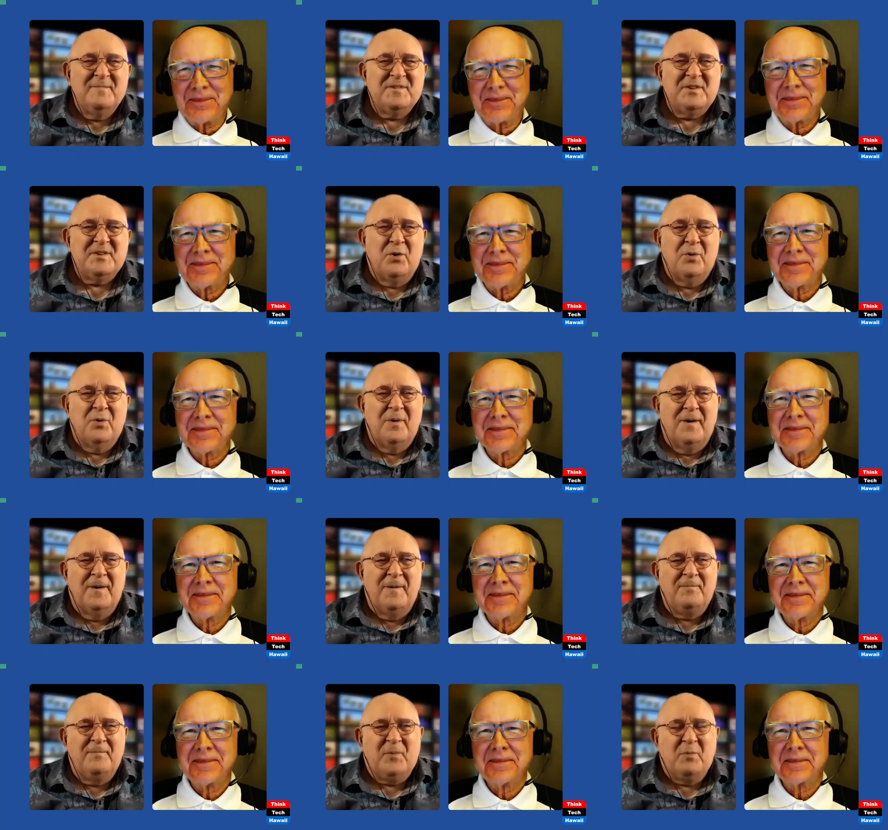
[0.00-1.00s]
Speaker 1: So
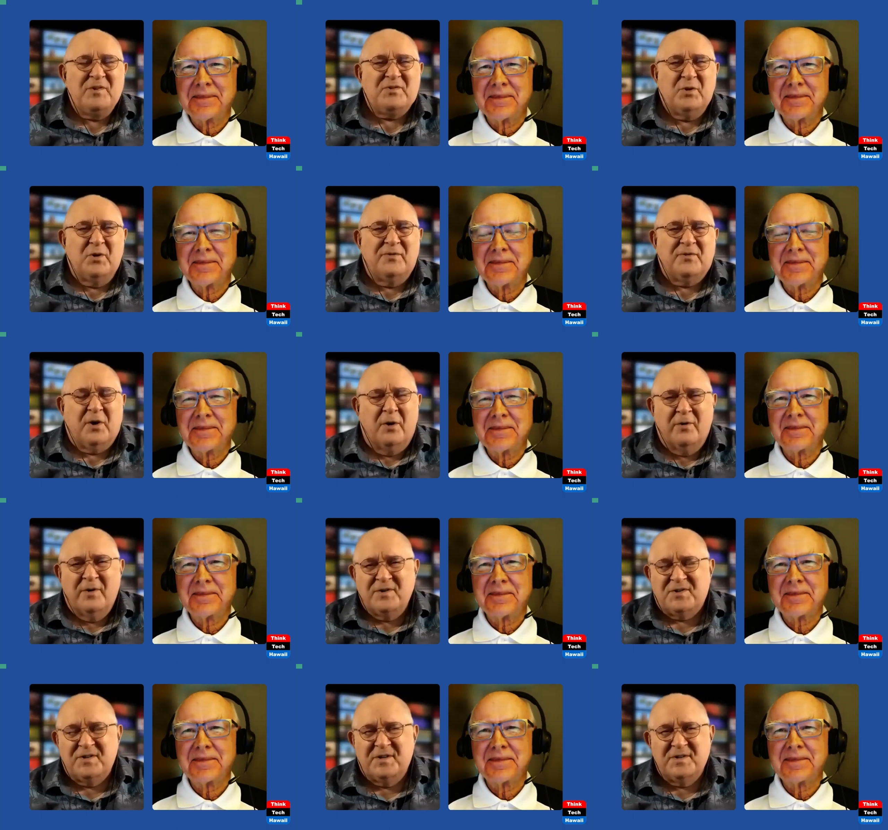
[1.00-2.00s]
the reserve
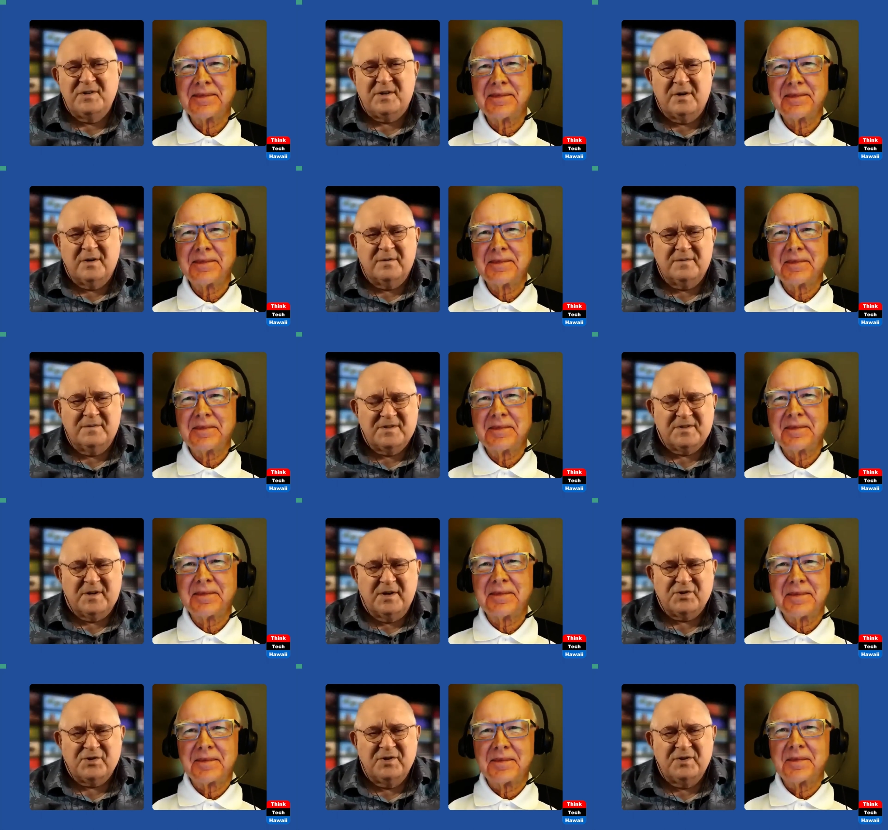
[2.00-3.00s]
currency is our
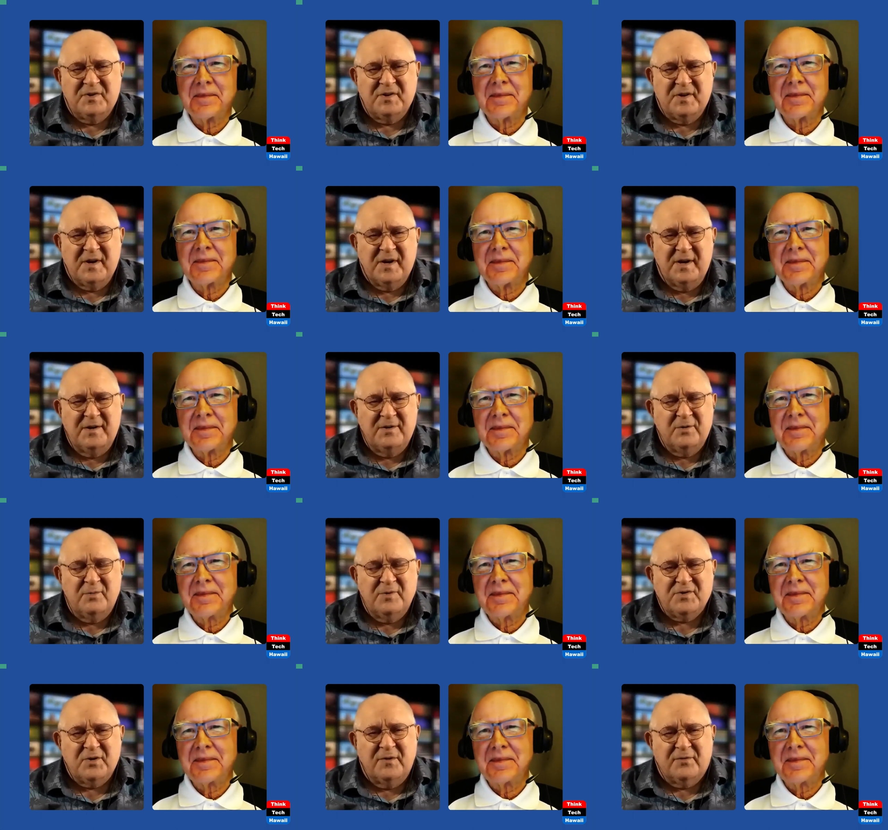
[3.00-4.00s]
discussion today, and the
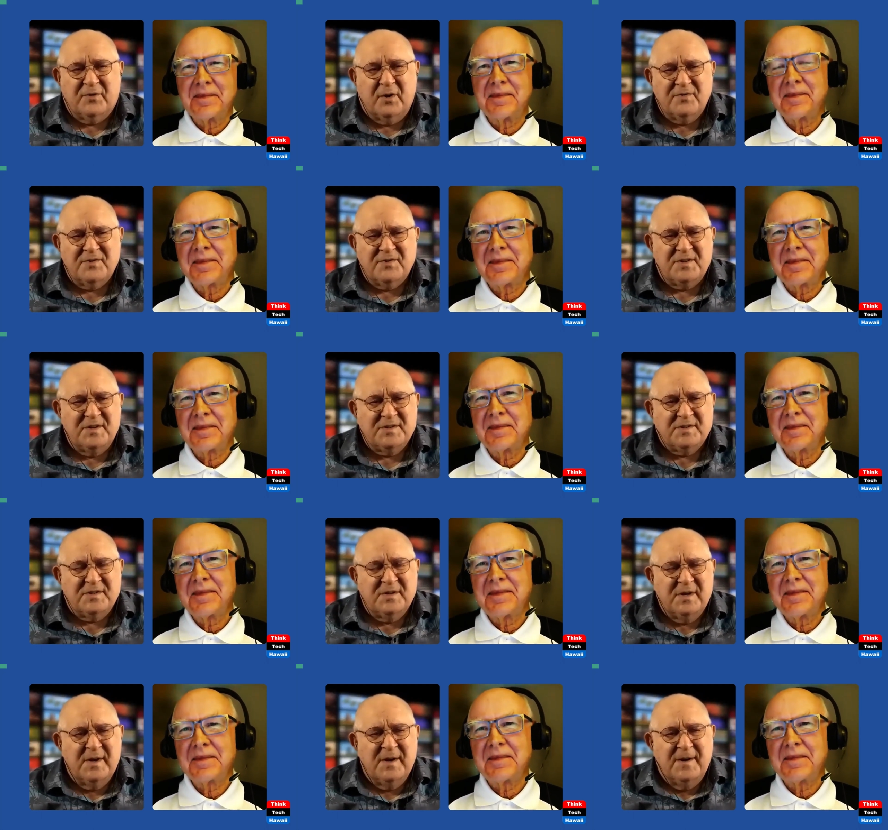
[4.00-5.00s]
reserve currency is
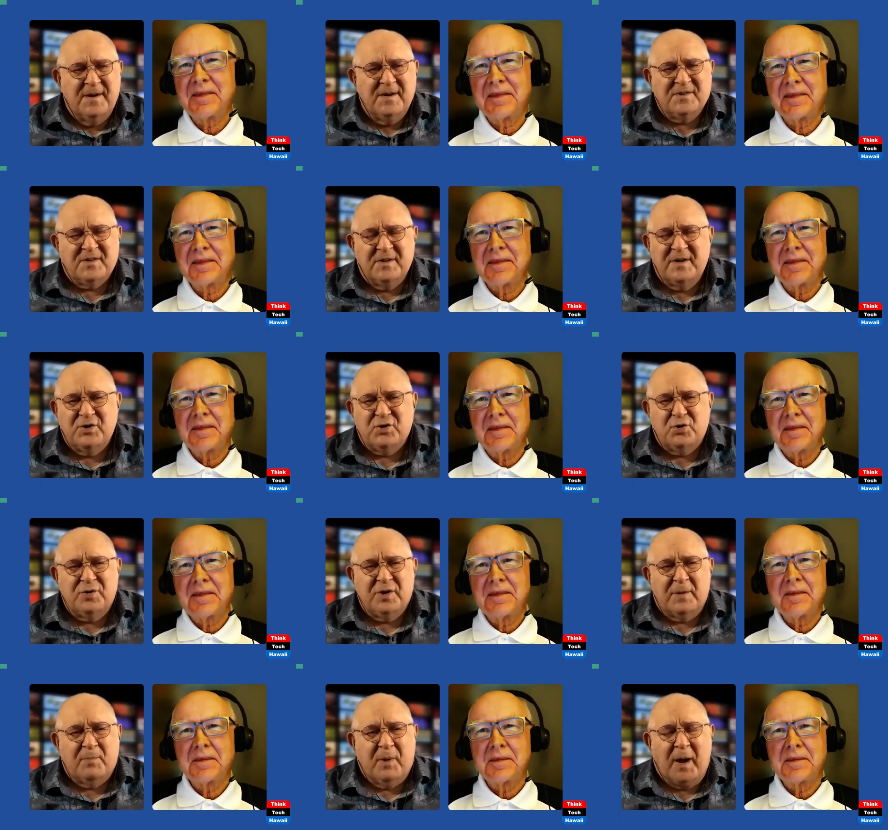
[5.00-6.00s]
an issue
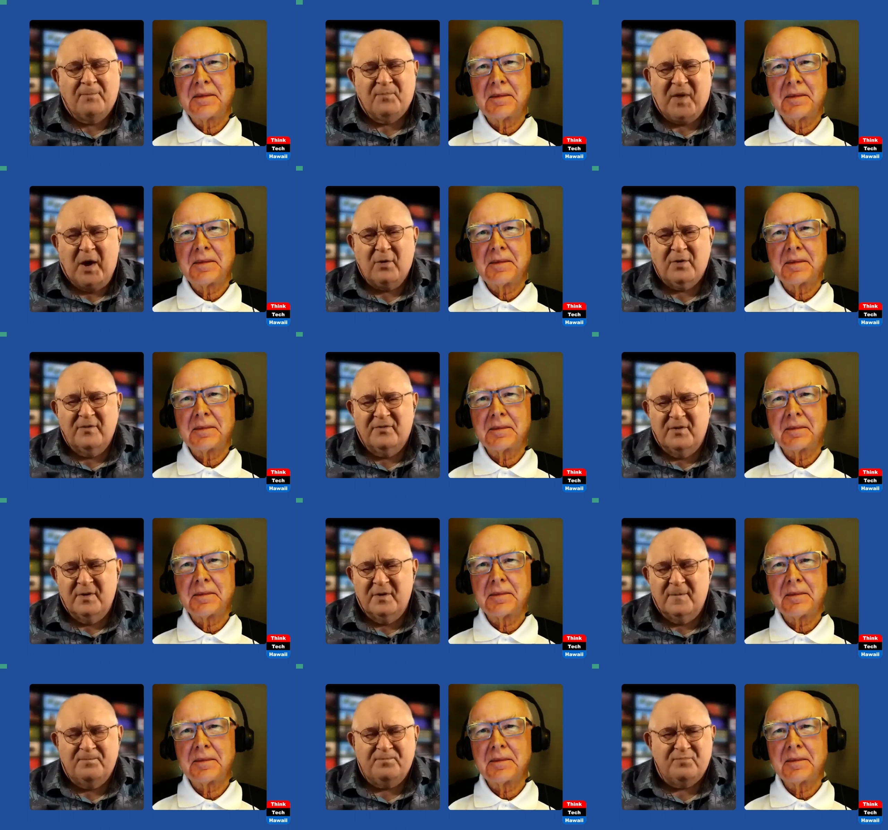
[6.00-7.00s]
that popped out of
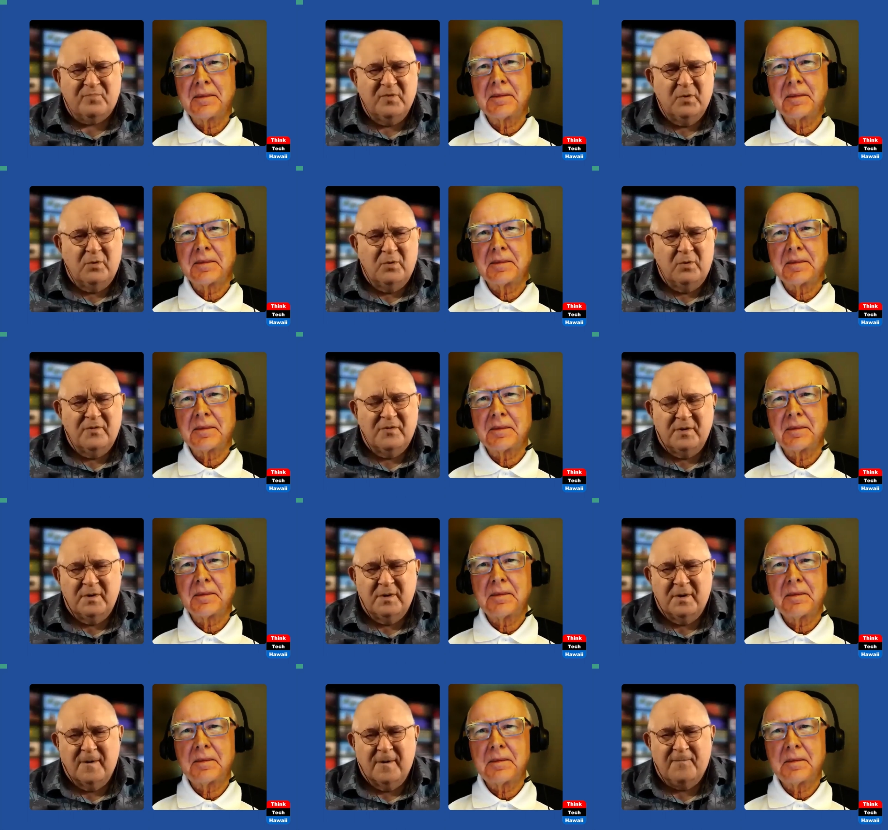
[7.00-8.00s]
all
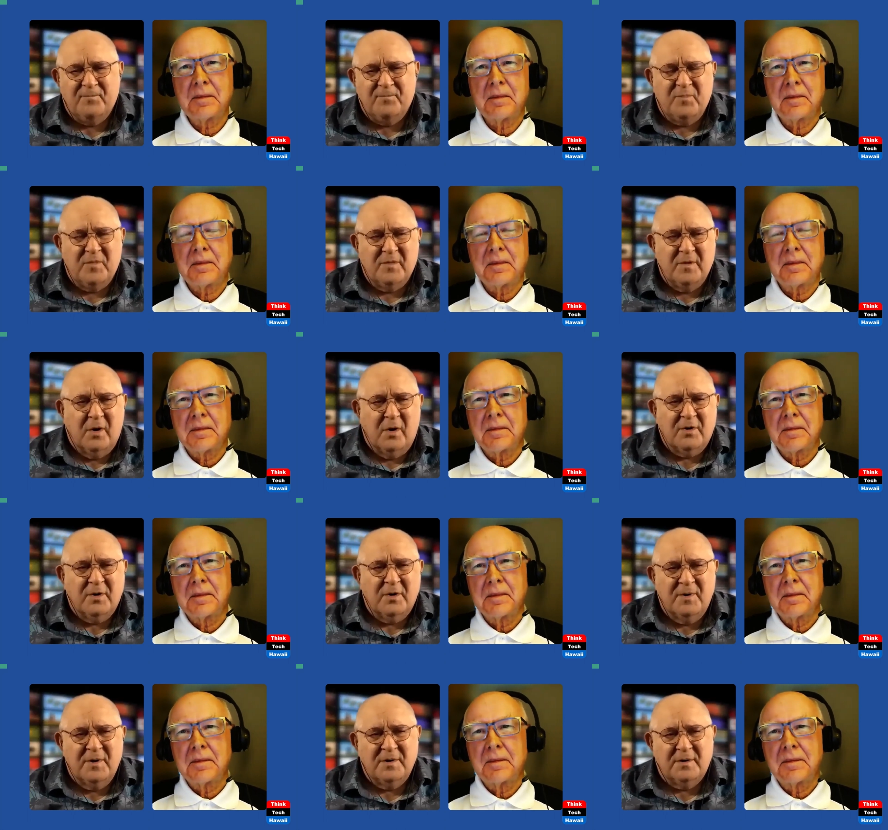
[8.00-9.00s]
the
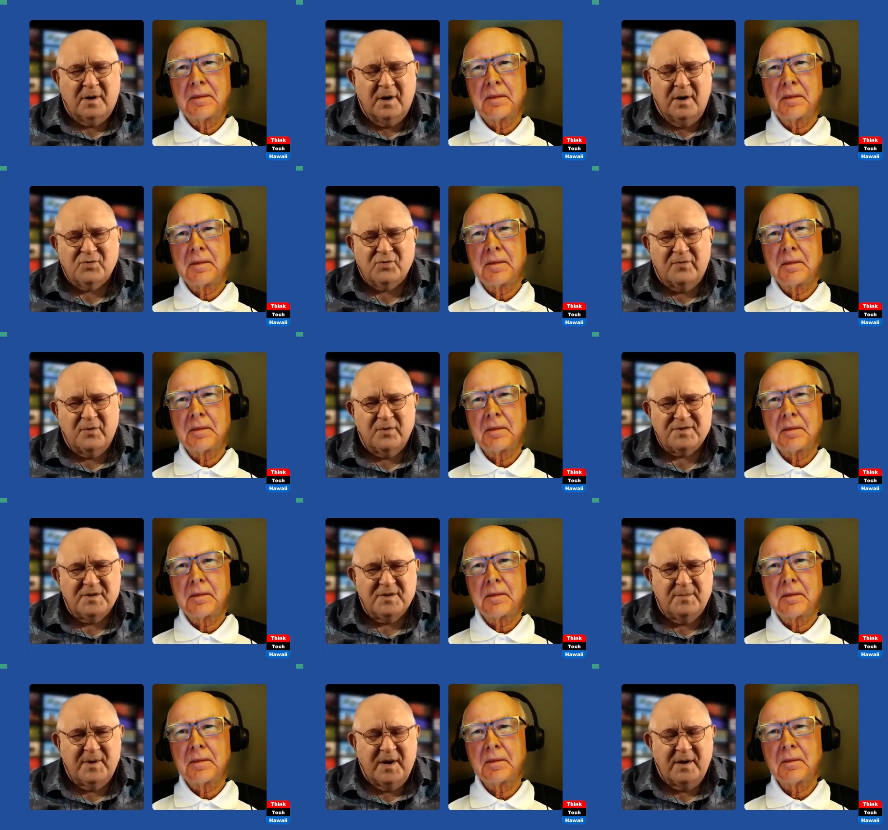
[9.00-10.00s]
argument,
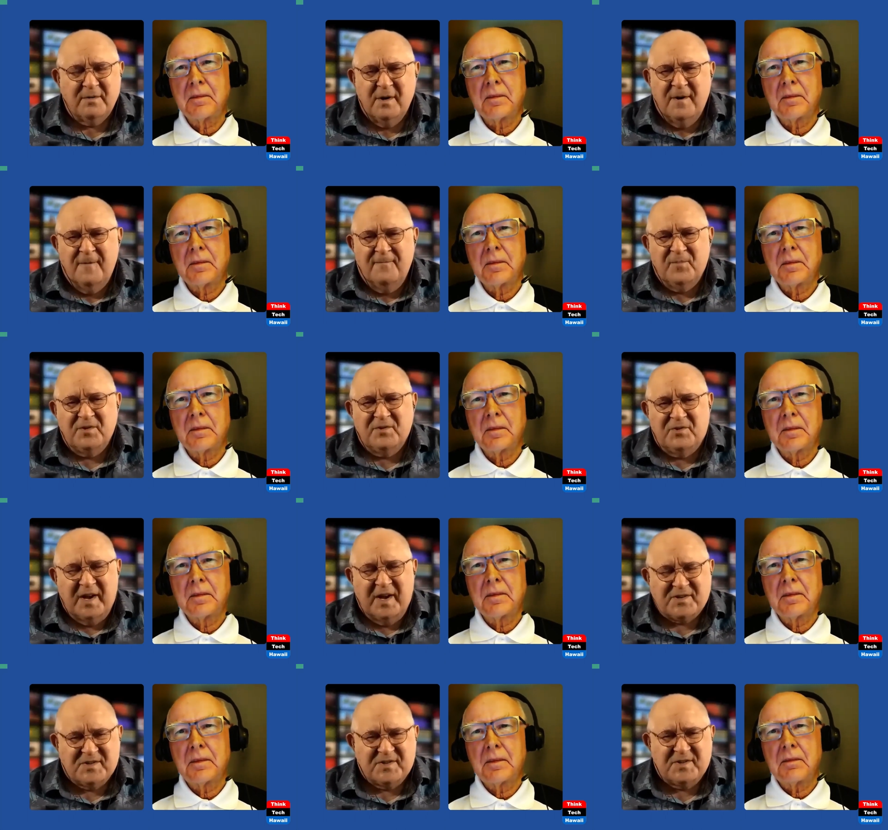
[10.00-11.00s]
controversy about the
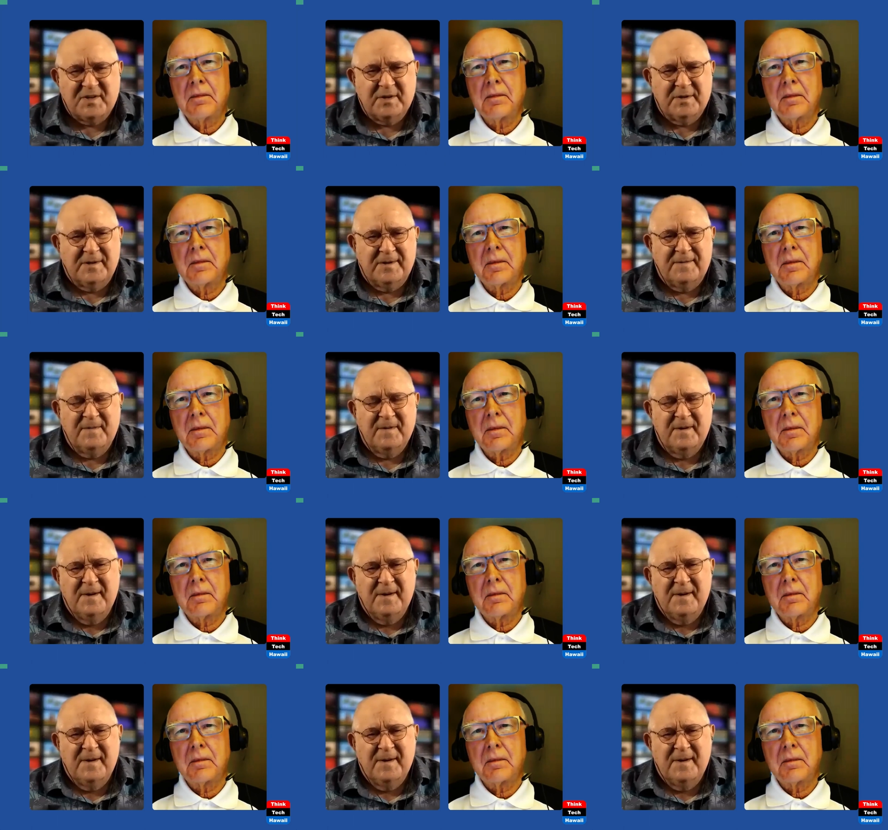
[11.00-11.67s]
debt ceiling,